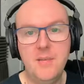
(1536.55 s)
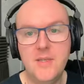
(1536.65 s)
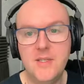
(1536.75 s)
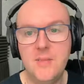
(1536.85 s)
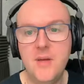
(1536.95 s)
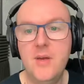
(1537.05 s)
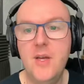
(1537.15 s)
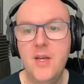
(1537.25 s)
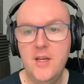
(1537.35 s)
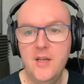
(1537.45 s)
This is about
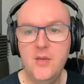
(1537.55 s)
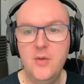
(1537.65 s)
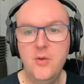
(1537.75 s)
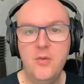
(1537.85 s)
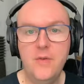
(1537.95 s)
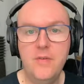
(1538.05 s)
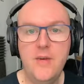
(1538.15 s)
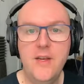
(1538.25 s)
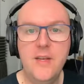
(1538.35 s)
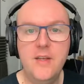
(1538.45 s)
you hopefully
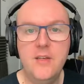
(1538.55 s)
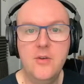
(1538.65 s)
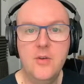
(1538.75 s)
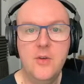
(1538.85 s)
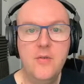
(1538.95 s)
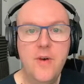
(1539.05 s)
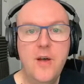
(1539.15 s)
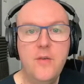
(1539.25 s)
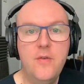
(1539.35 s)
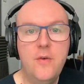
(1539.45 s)
finding good
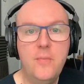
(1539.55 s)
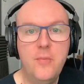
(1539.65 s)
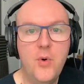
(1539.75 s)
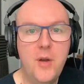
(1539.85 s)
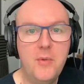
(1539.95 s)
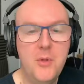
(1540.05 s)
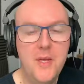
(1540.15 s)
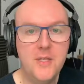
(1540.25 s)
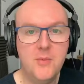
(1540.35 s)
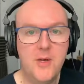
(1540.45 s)
value from what I'm
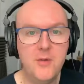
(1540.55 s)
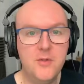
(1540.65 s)
doing as well.